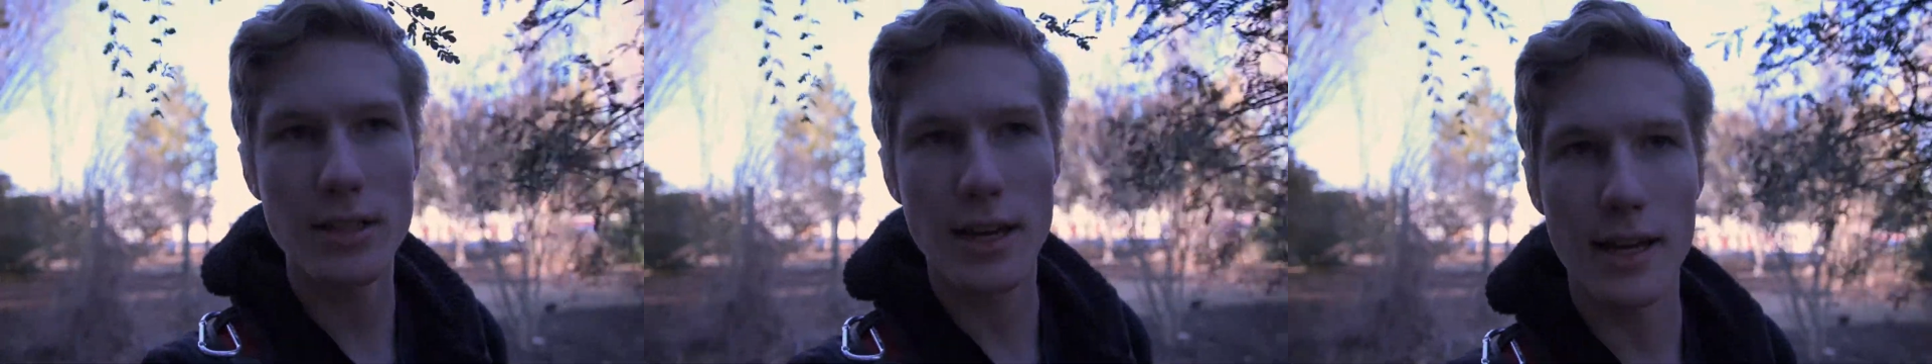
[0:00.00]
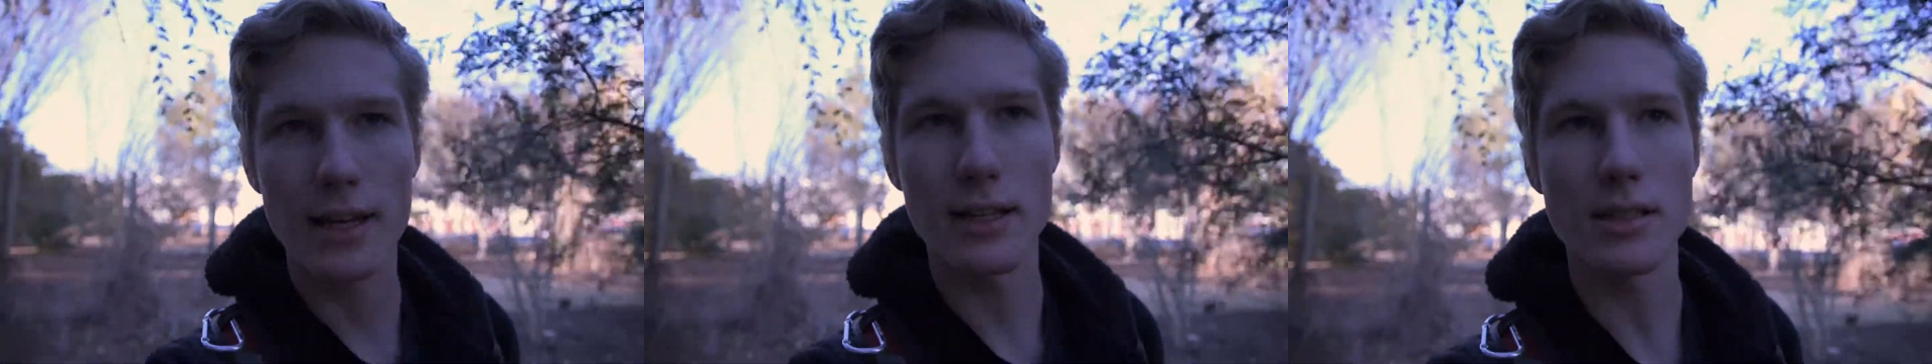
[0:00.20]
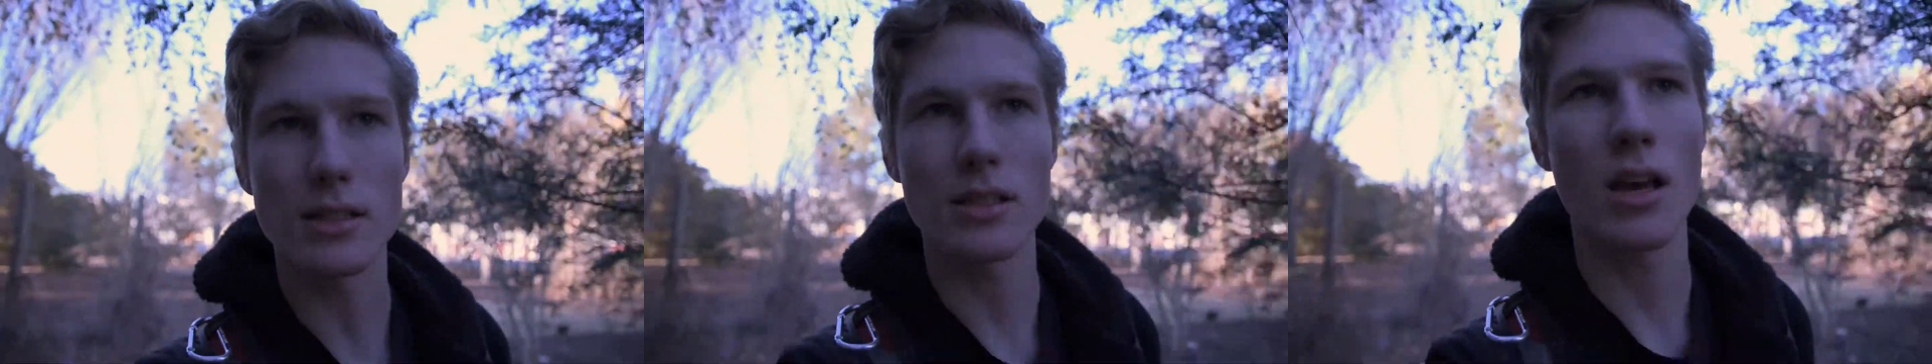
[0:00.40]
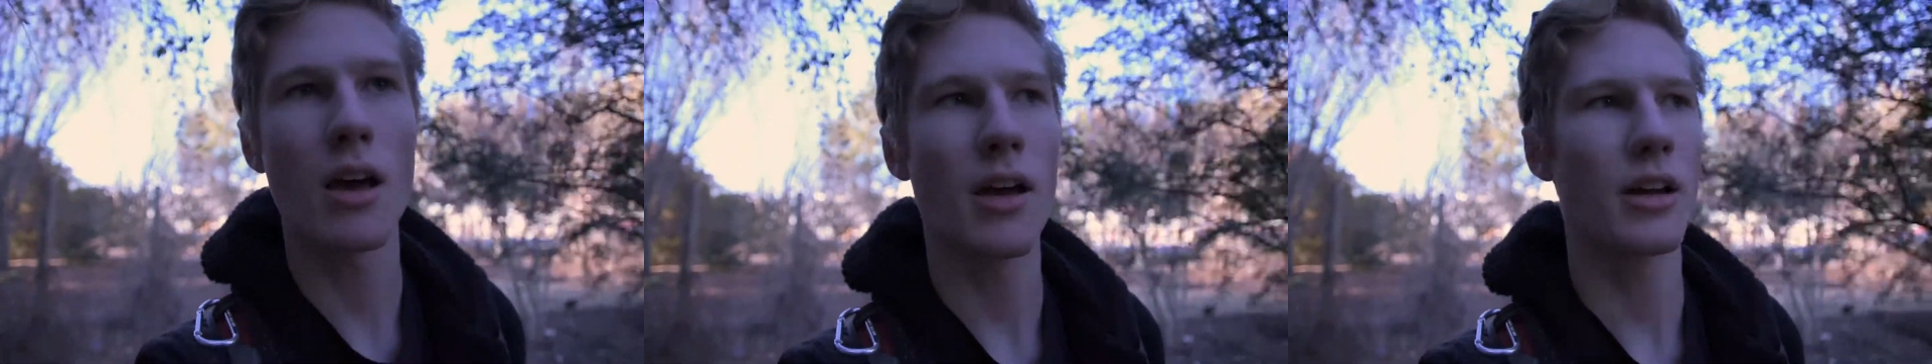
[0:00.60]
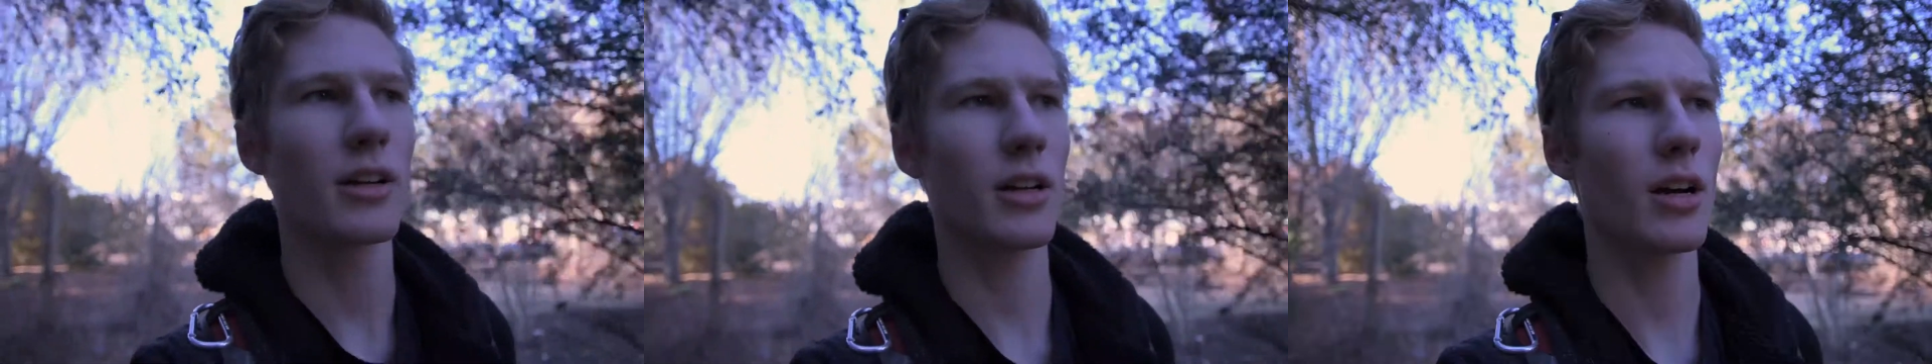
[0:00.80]
is
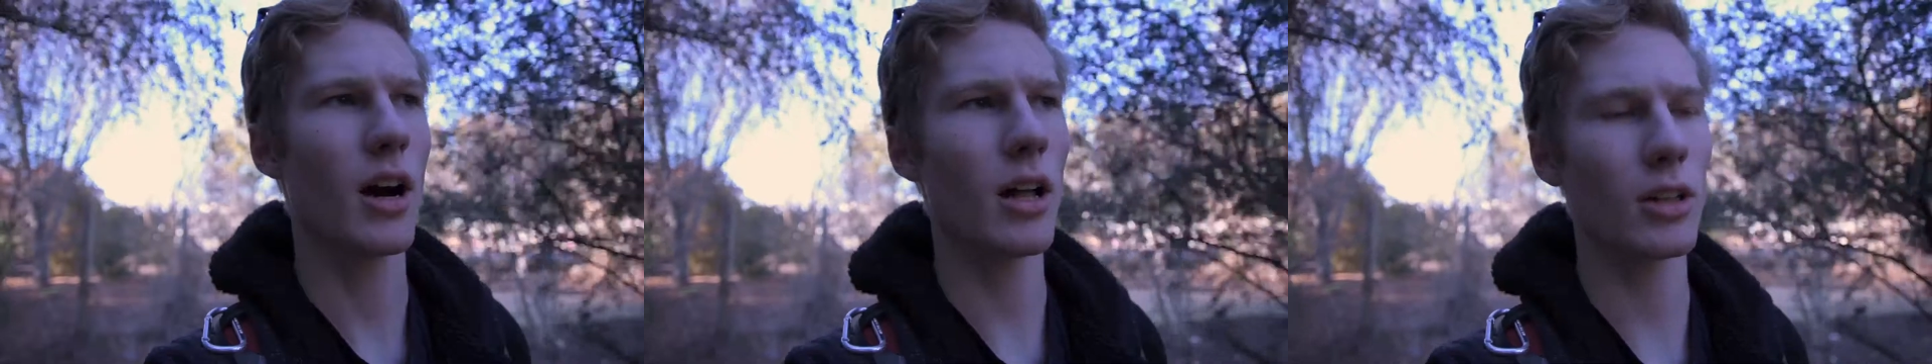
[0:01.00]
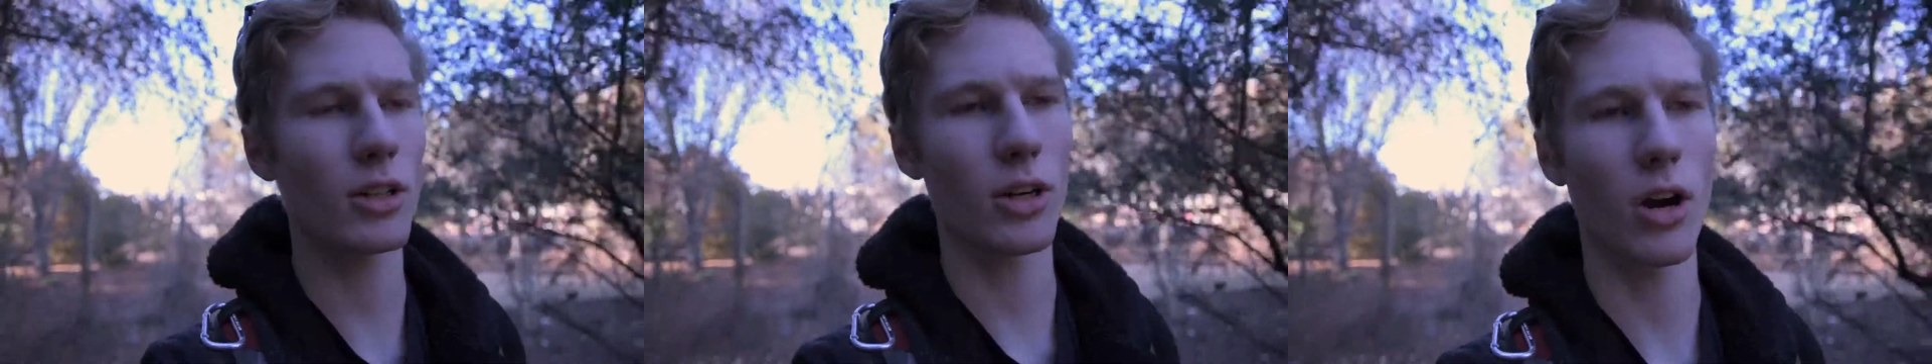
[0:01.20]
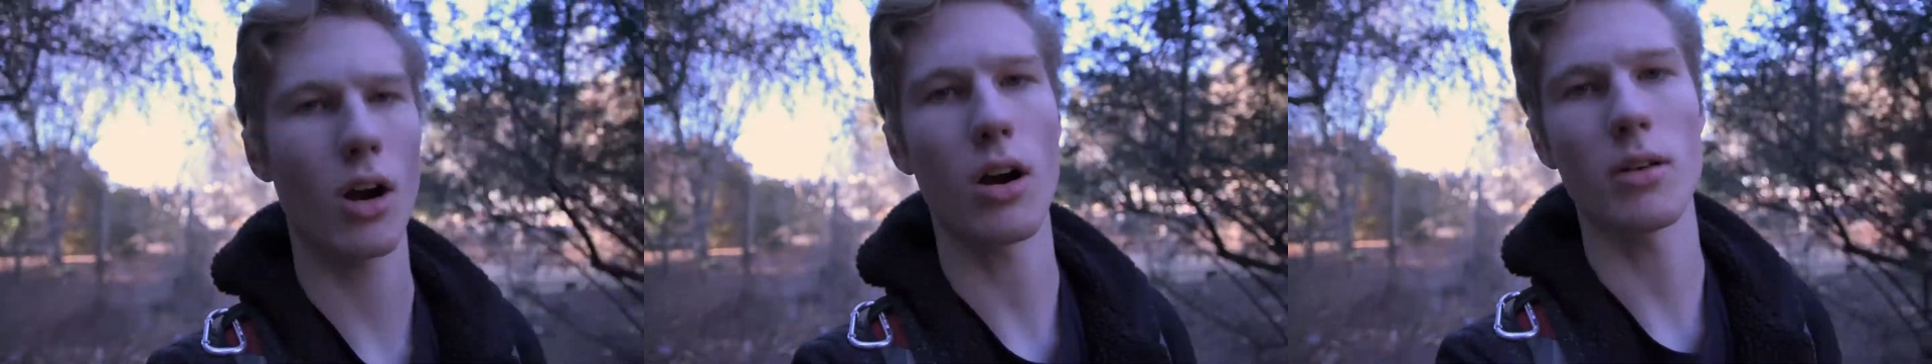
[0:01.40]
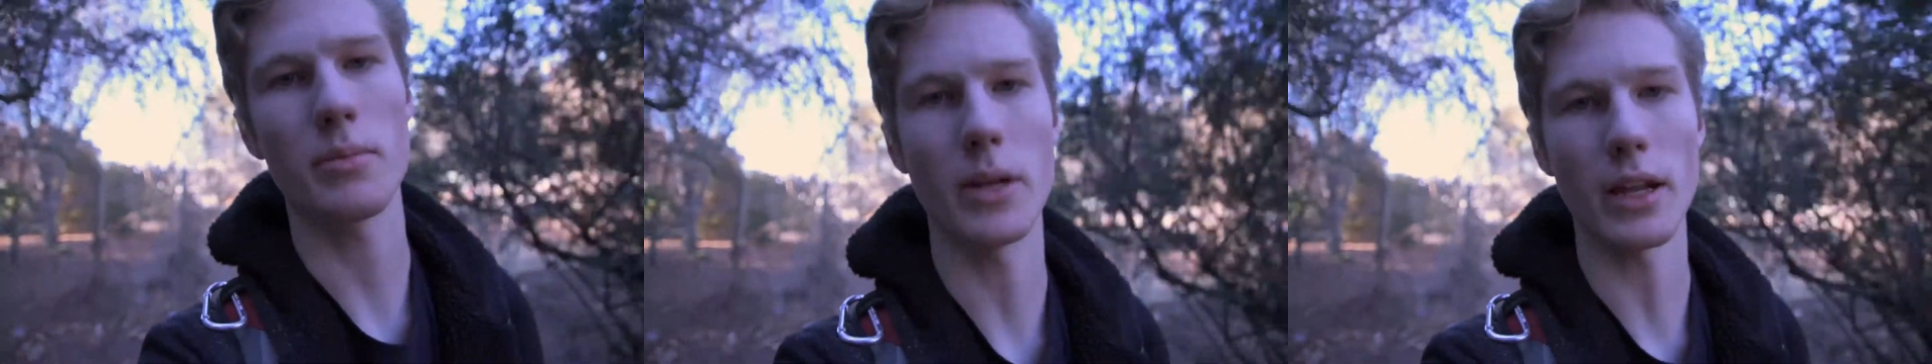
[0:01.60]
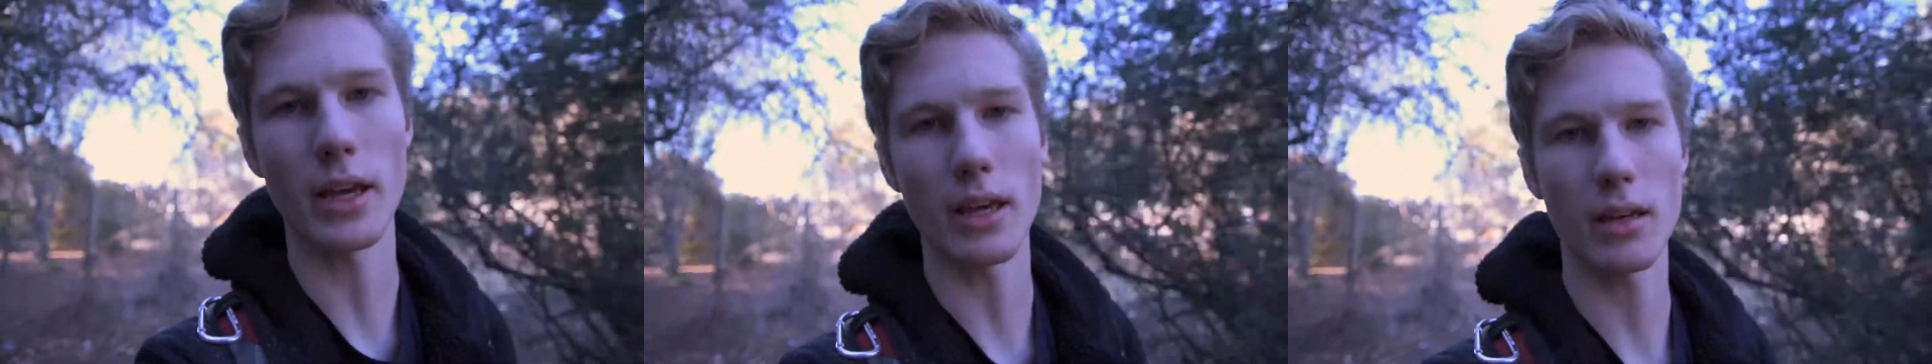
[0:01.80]
color
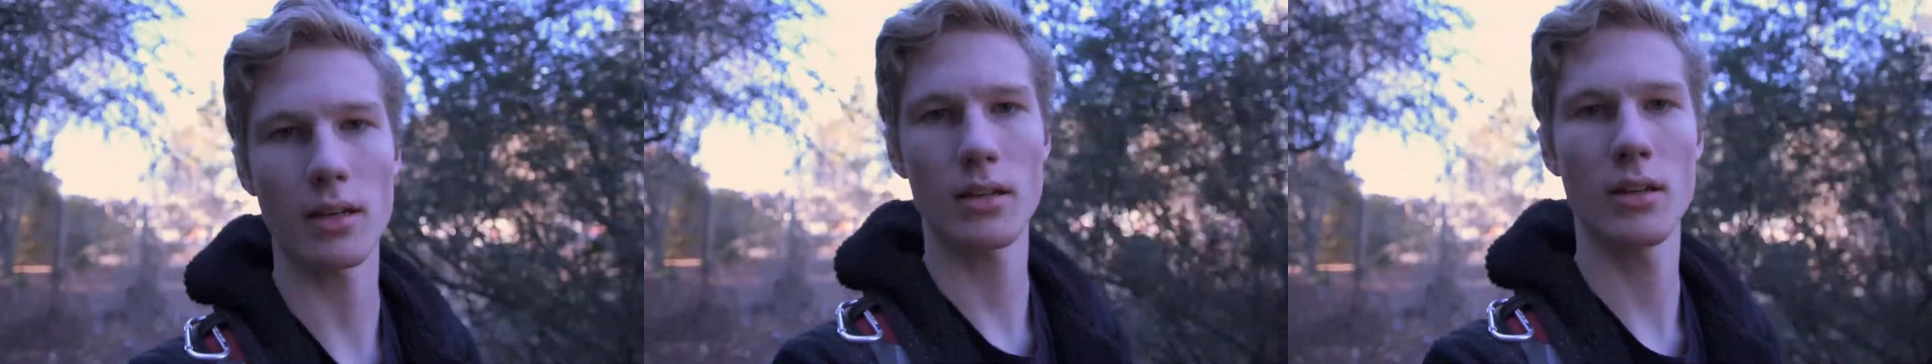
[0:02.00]
harmony.